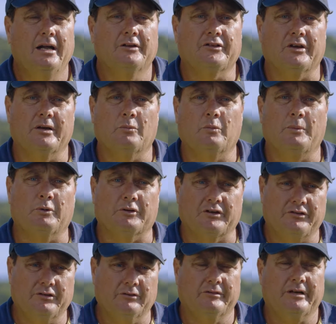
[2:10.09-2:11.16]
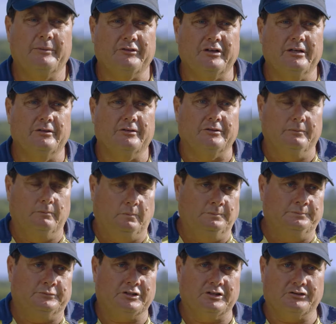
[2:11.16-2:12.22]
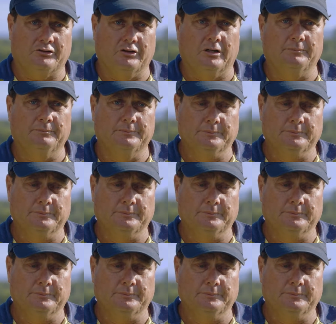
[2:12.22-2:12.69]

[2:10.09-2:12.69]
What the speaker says: So we put the silt traps in to stop